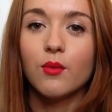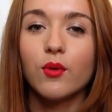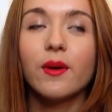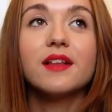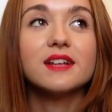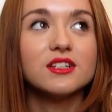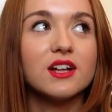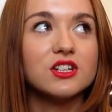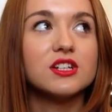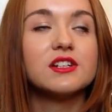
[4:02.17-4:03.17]
We went into Asda
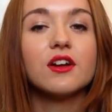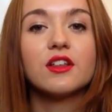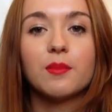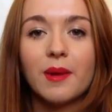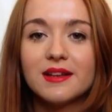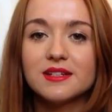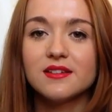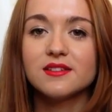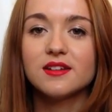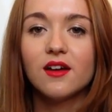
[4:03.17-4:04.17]
actually to look at the bedding
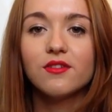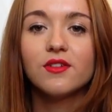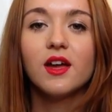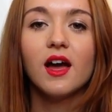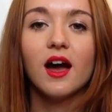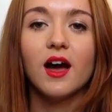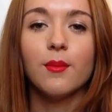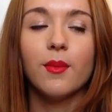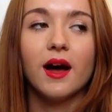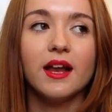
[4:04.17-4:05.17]
and stuff.
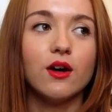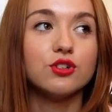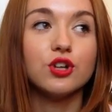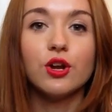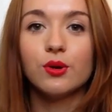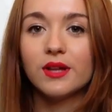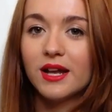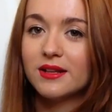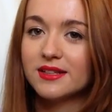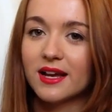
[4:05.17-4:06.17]
And I'll show you all
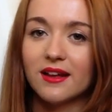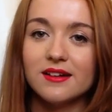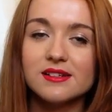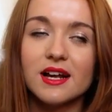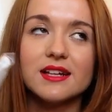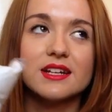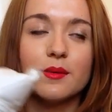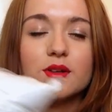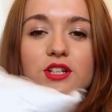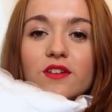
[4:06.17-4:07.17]
that in a second. And to
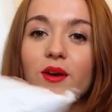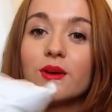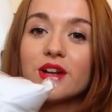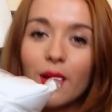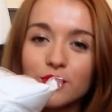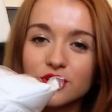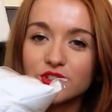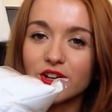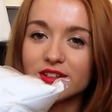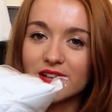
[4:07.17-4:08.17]
get my duvet again, which I'll
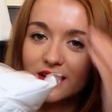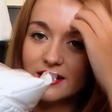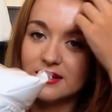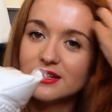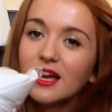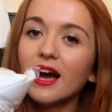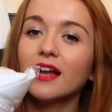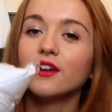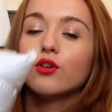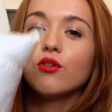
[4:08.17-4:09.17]
show you in a second.
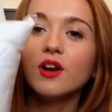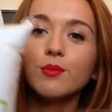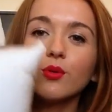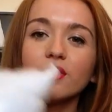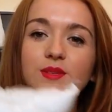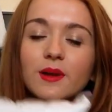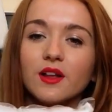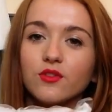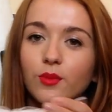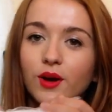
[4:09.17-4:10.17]
And I'd already bought these
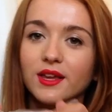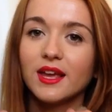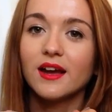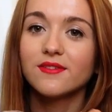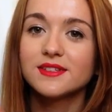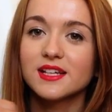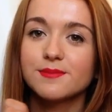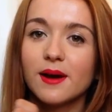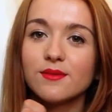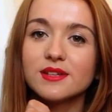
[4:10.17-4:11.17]
pillows from IKEA for
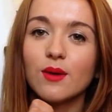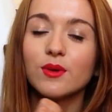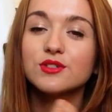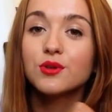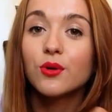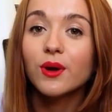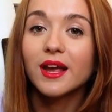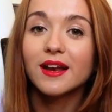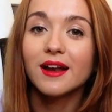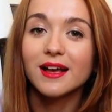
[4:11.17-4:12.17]
£6. And we saw
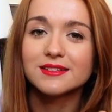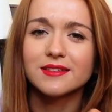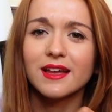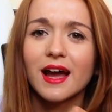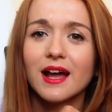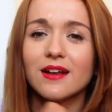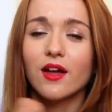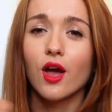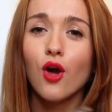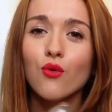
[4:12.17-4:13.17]
in Asda they had
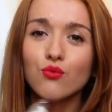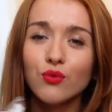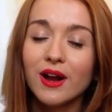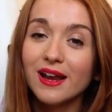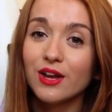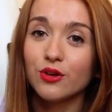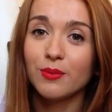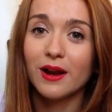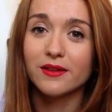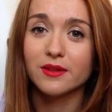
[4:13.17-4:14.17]
like really good
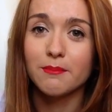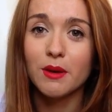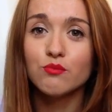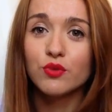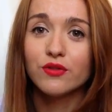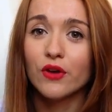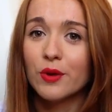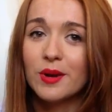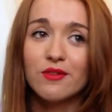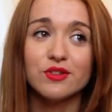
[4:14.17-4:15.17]
pillows, like memory
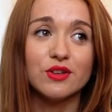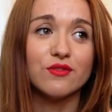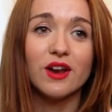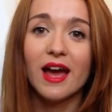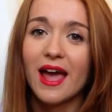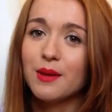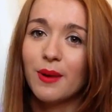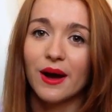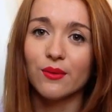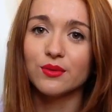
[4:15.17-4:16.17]
foam and everything, for like
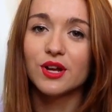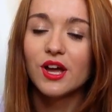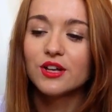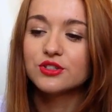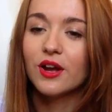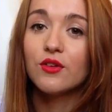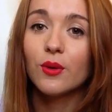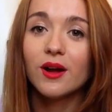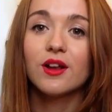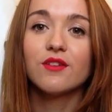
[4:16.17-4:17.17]
£8. So if you
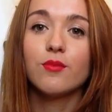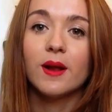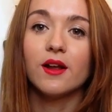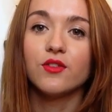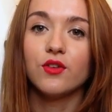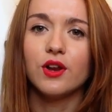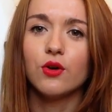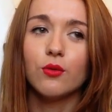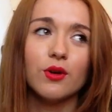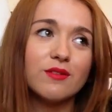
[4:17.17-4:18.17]
are looking for pillows for uni
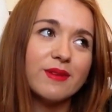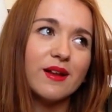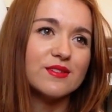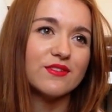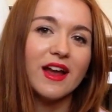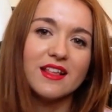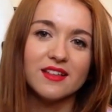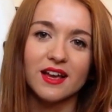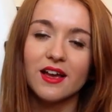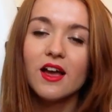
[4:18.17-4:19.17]
or looking for pillows for
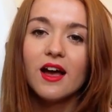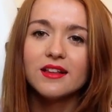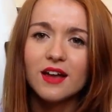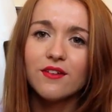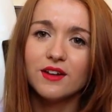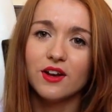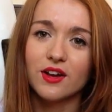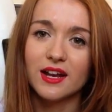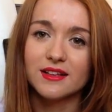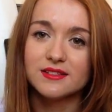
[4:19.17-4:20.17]
anything, definitely
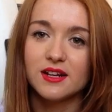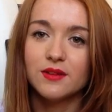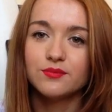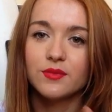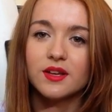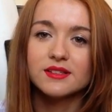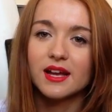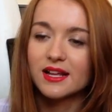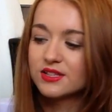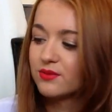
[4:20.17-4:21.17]
look in Asda because they
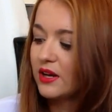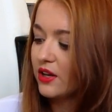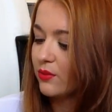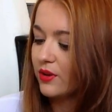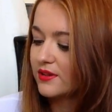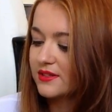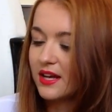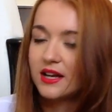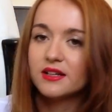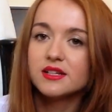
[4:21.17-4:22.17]
had some really good ones.
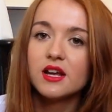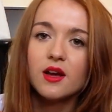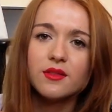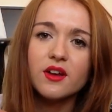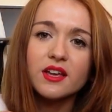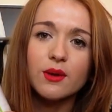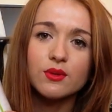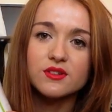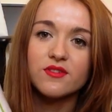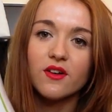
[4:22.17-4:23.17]
And the IKEA
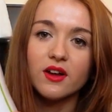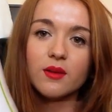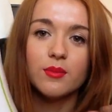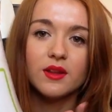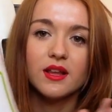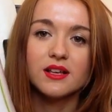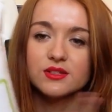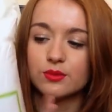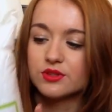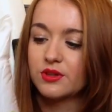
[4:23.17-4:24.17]
ones are fine, but the
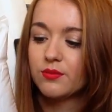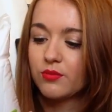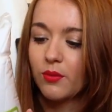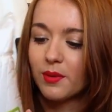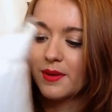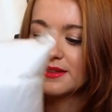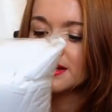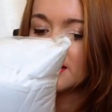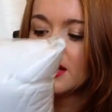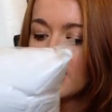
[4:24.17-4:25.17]
Asda ones are probably
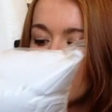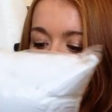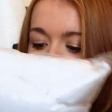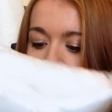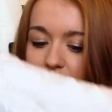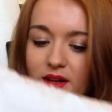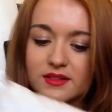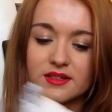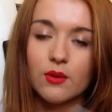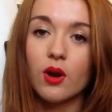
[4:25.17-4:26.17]
better.
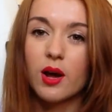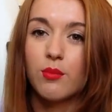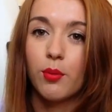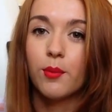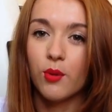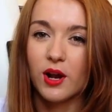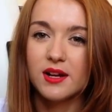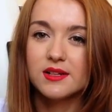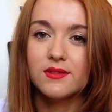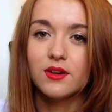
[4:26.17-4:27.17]
Because they were like a proper
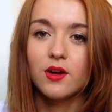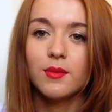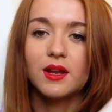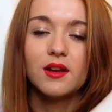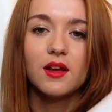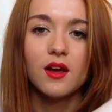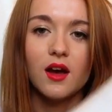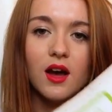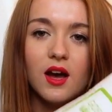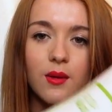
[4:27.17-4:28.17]
brand, if you know what I
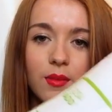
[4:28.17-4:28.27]
mean.